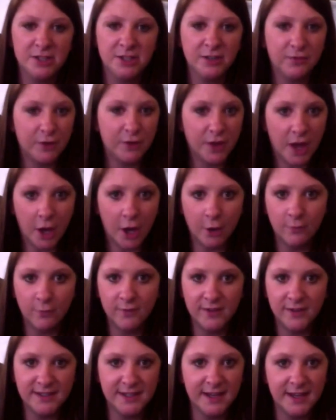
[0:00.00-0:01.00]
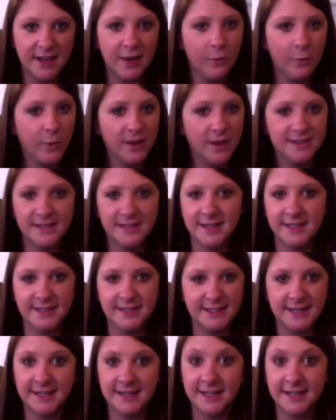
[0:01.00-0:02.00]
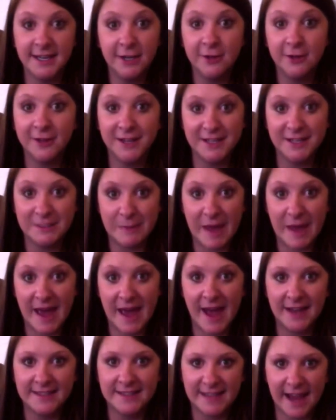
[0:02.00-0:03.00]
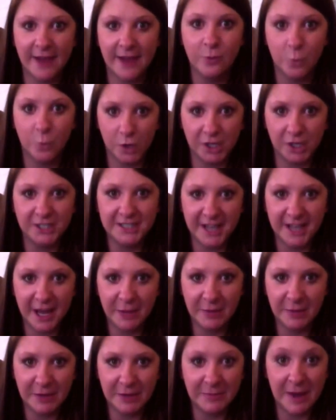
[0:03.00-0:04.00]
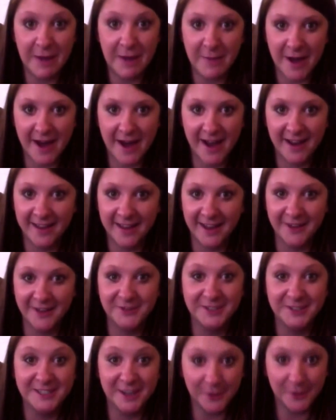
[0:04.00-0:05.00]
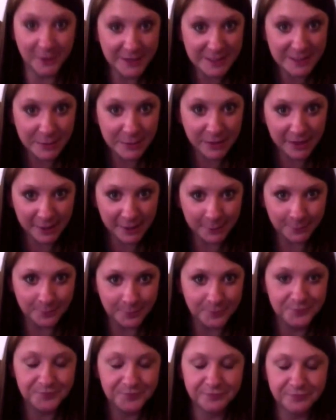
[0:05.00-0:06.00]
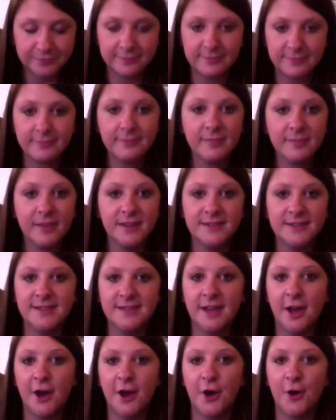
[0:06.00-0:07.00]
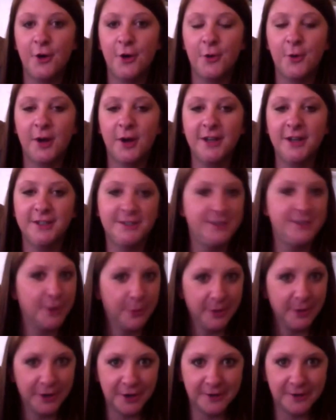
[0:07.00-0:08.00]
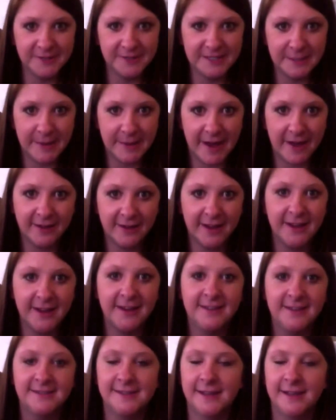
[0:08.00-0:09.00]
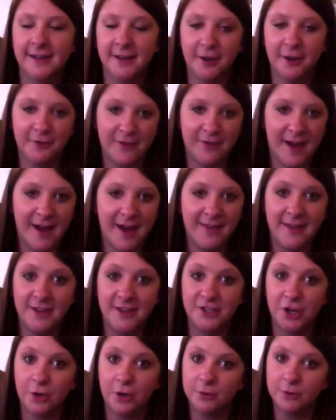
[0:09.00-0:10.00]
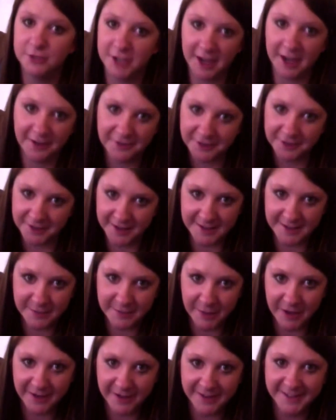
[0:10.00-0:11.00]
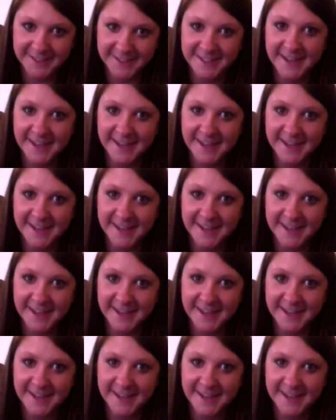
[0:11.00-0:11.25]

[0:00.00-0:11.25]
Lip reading: for the home visit, it wasn't nearly as bad as I had worked up in my mind that it was going to be. So don't be nervous about it. It's going to go fine. They don't check for dust bunnies,